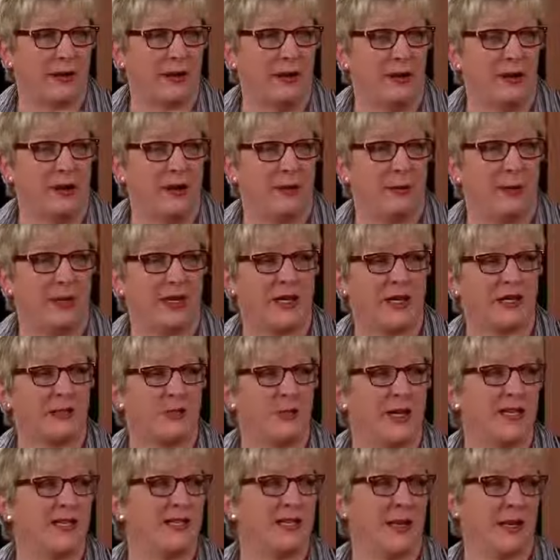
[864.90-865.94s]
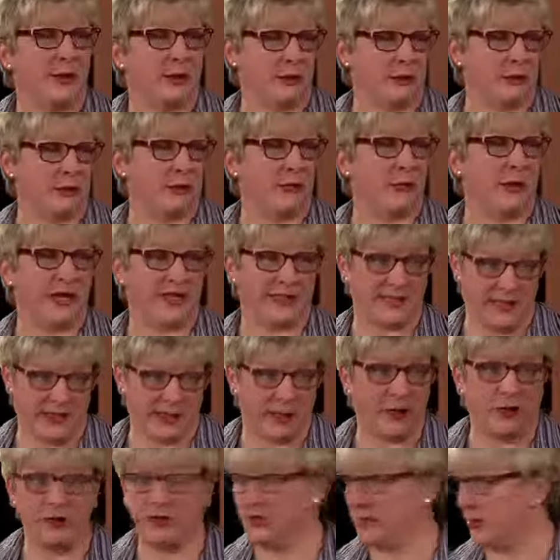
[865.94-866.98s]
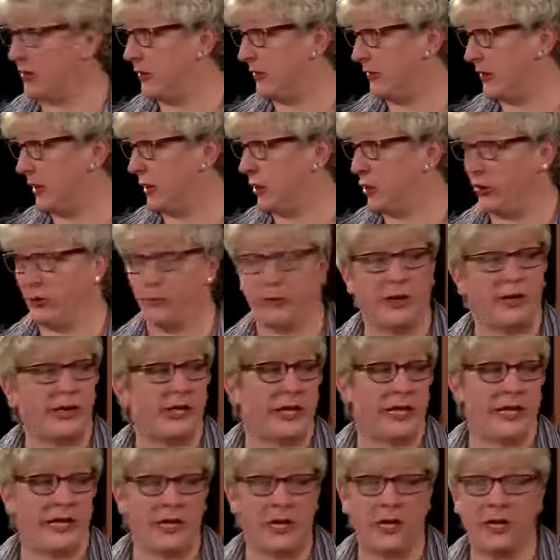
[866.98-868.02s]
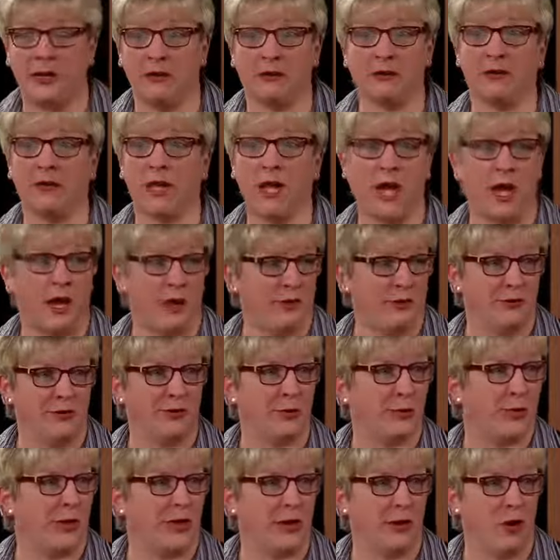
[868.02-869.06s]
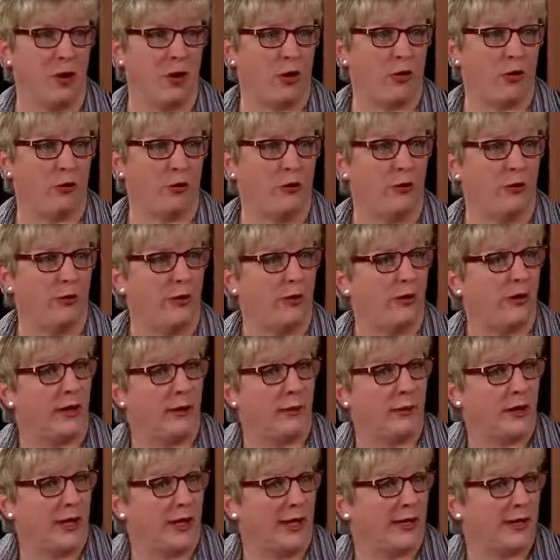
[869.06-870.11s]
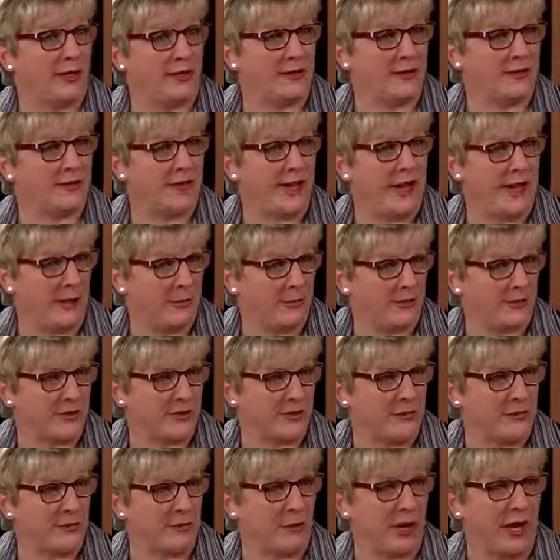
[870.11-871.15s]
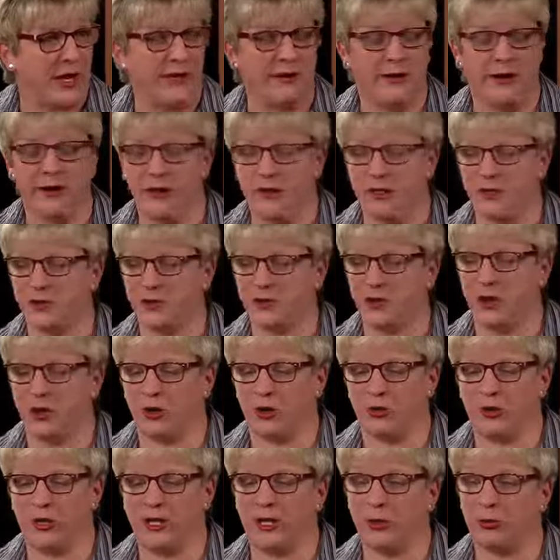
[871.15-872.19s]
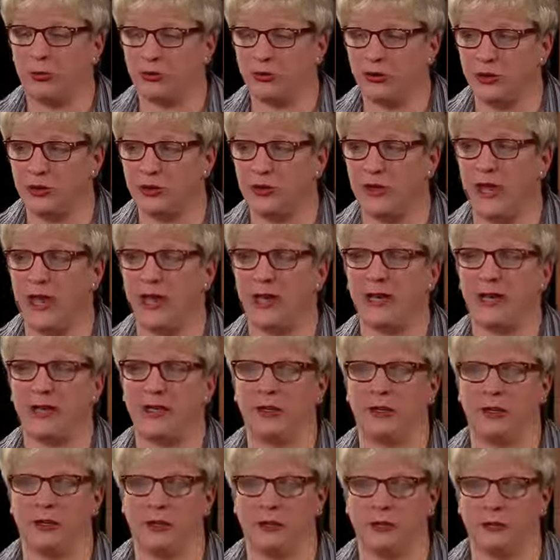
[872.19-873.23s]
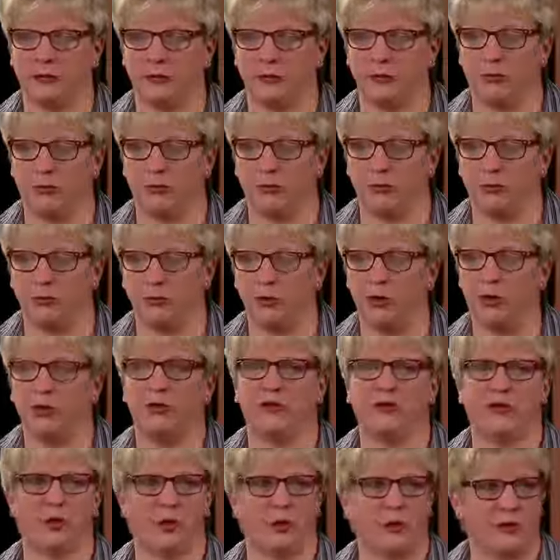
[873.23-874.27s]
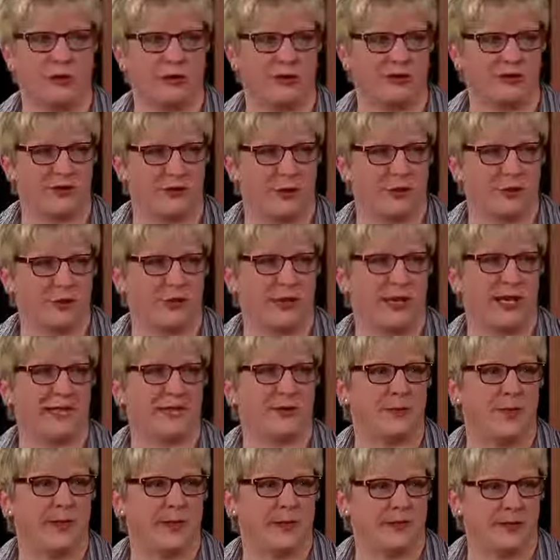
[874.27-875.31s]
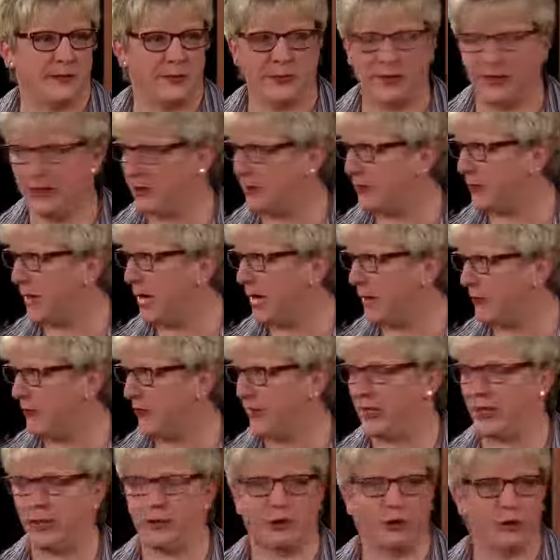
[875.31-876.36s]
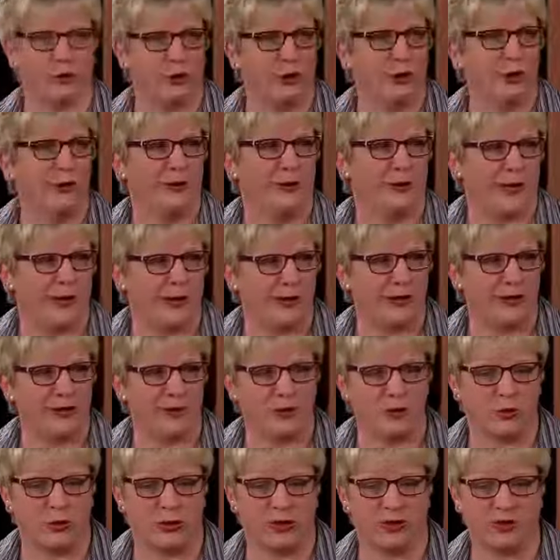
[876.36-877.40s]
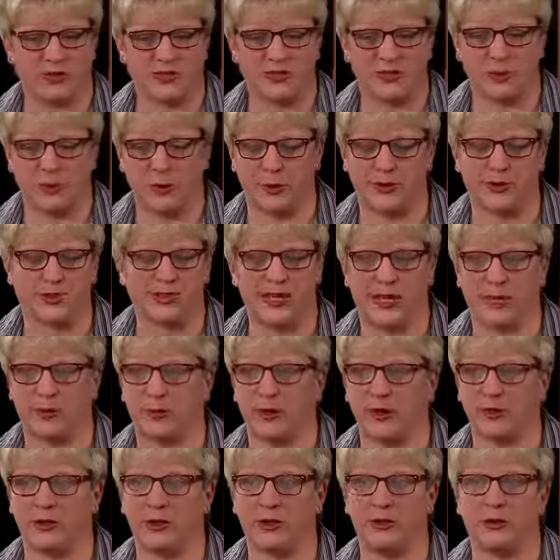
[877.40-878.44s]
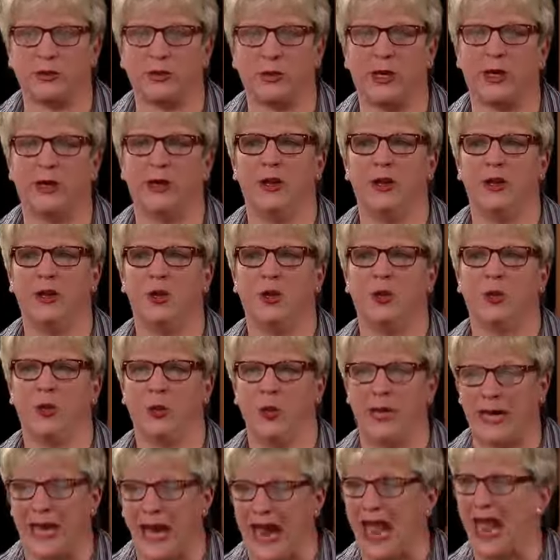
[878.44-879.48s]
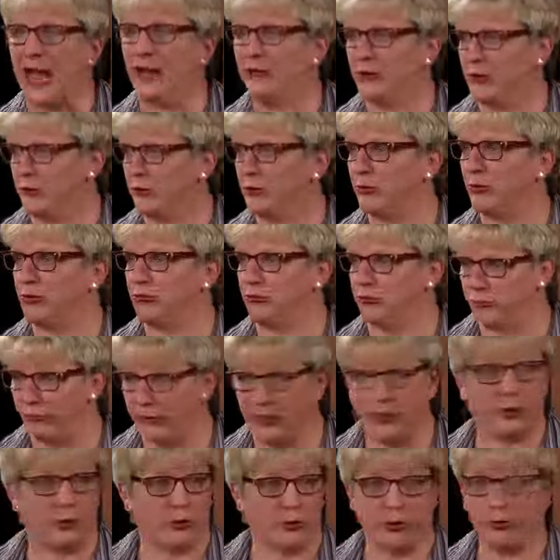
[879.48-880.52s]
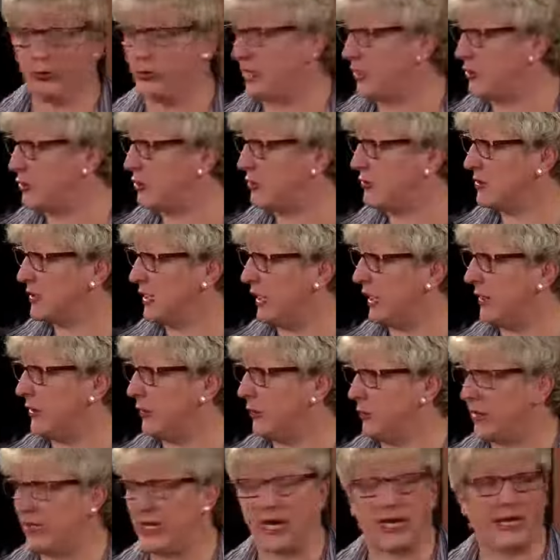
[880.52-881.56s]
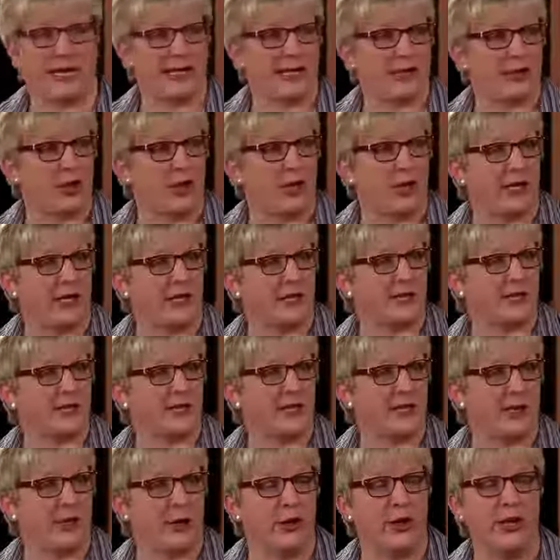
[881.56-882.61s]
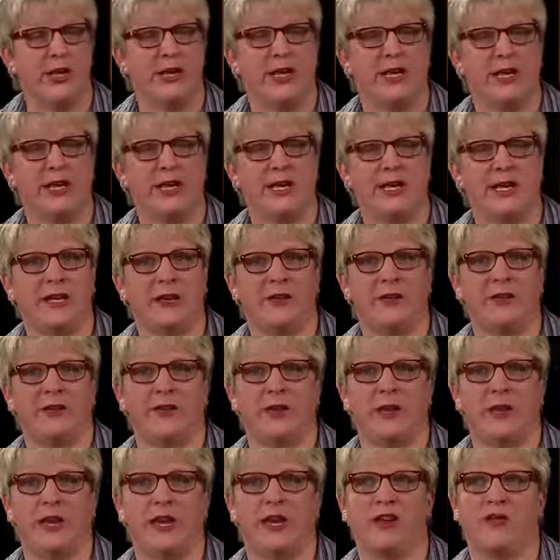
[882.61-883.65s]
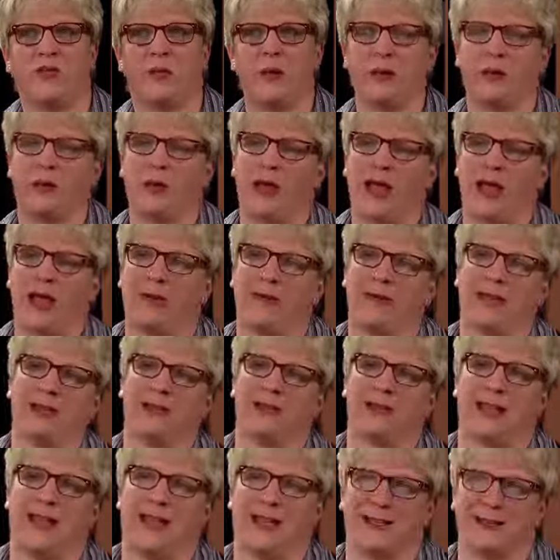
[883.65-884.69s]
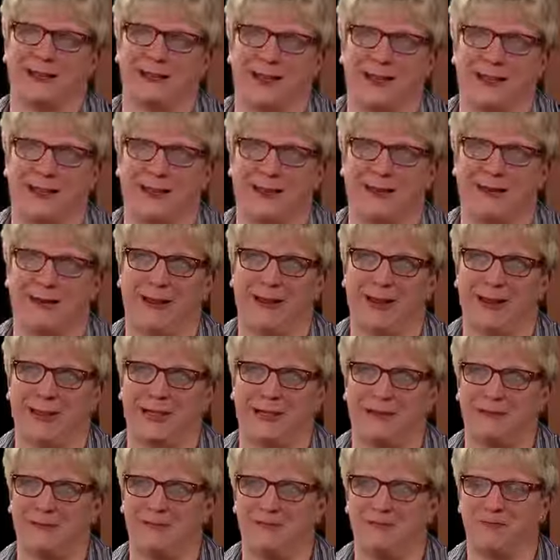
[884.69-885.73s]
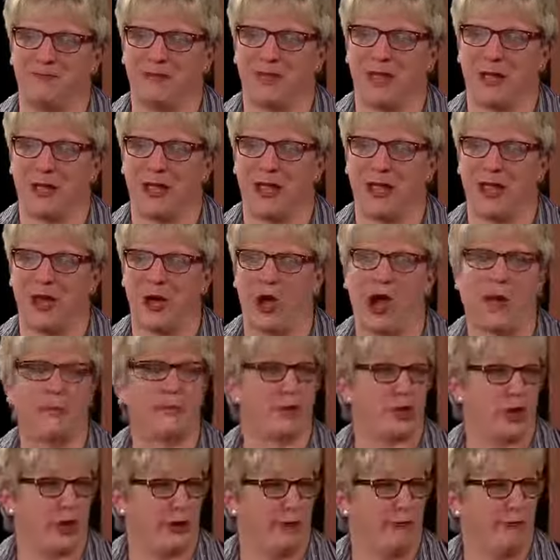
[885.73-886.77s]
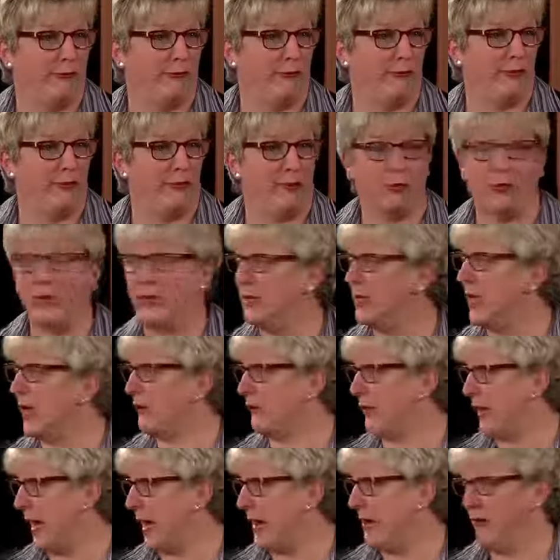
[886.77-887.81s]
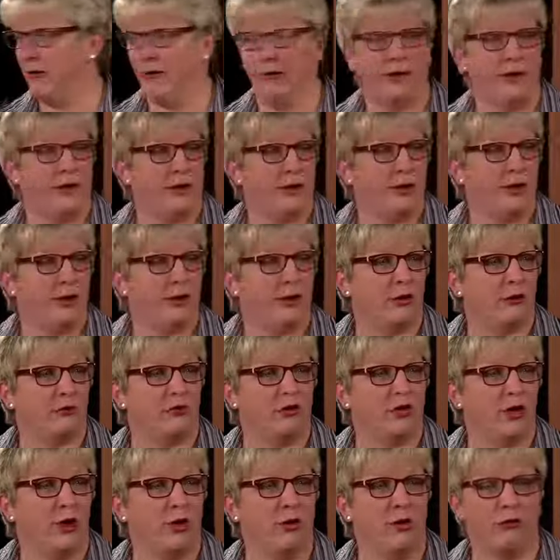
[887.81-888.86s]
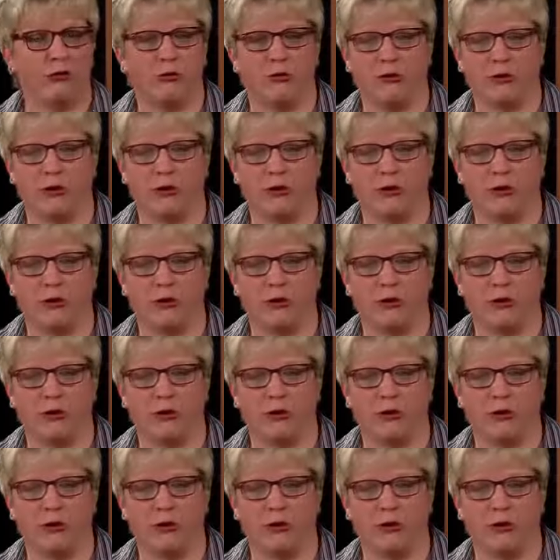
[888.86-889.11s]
Very much. Because my son, my son goes to the theater, but he loves being home and playing his games, mm-hmm. right? Mm-hmm. So he will do that and he'll move toward the social aspect and be in a live theater yeah. and enjoy an experience that way too. But we have to recruit, as you said, yeah. and we yeah. got to get the audiences there. If if people have us as an uh, option, mm-hmm. we love that. Mm-hmm. Mm-hmm. You know, don't